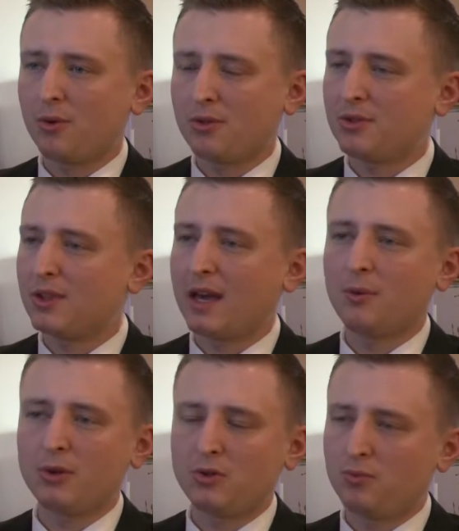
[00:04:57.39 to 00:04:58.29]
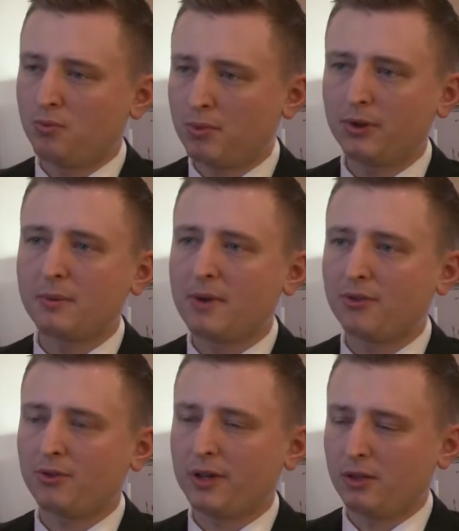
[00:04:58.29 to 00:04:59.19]
or thing when you really
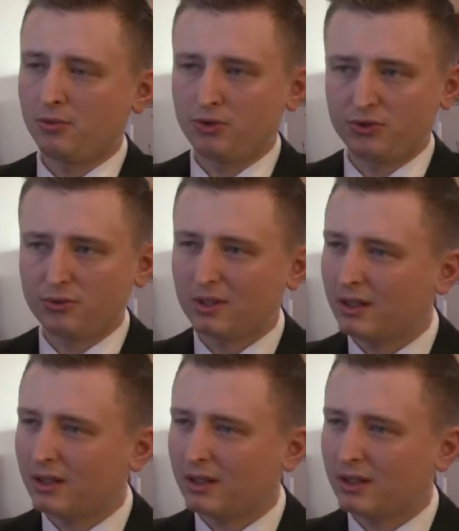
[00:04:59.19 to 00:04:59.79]
miss her that you just